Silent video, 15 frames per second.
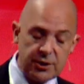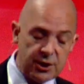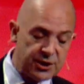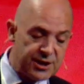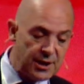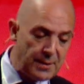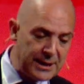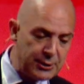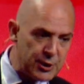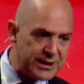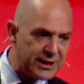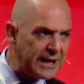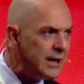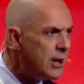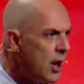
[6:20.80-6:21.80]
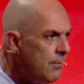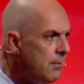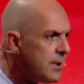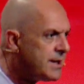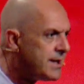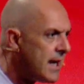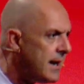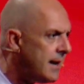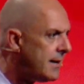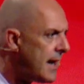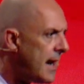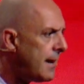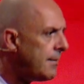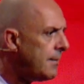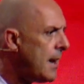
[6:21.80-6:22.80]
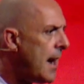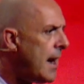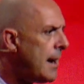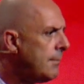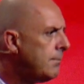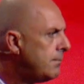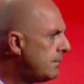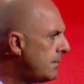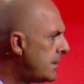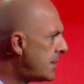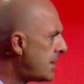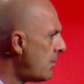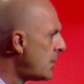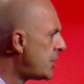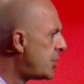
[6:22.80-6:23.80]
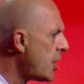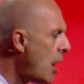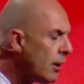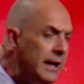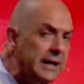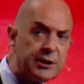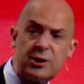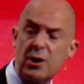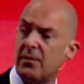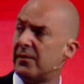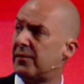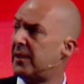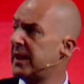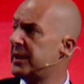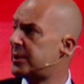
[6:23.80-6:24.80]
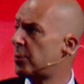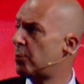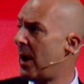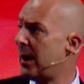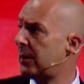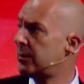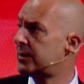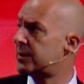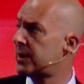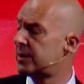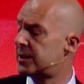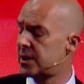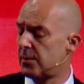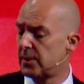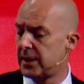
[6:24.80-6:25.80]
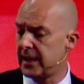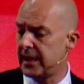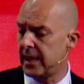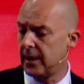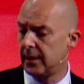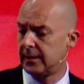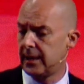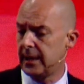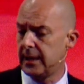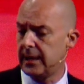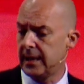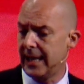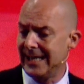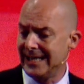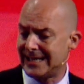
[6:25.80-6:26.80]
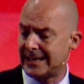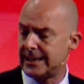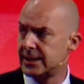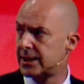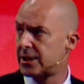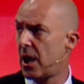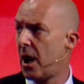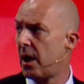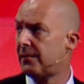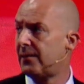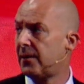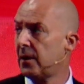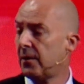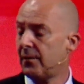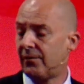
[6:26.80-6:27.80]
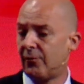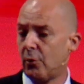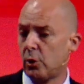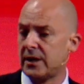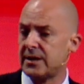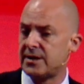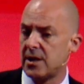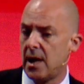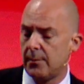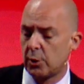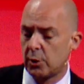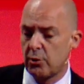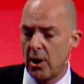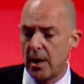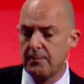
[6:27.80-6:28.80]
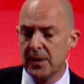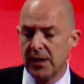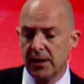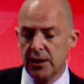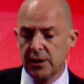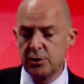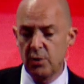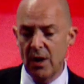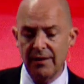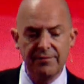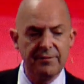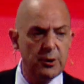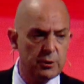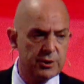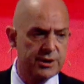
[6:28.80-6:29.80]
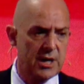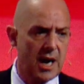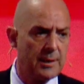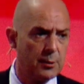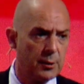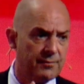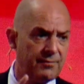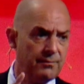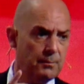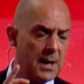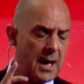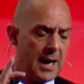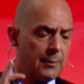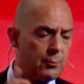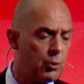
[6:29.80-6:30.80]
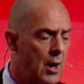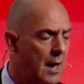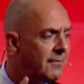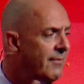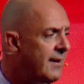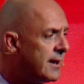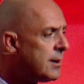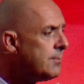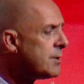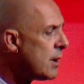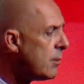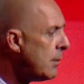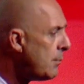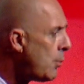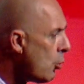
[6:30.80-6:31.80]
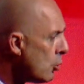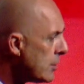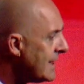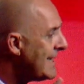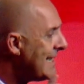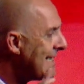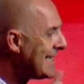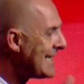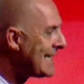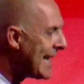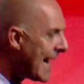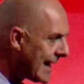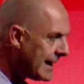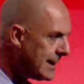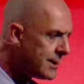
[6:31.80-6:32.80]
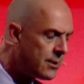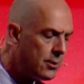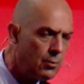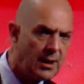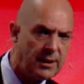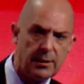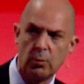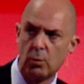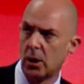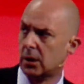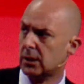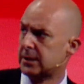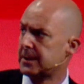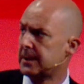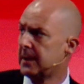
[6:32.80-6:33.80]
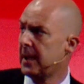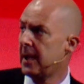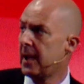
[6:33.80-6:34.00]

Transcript: Just some interesting numbers that, that um, somewhat shocking some of these around some of the, the instance of fraud and cybercrime. 12 new cybercrime uh, victims are reported a second around the world.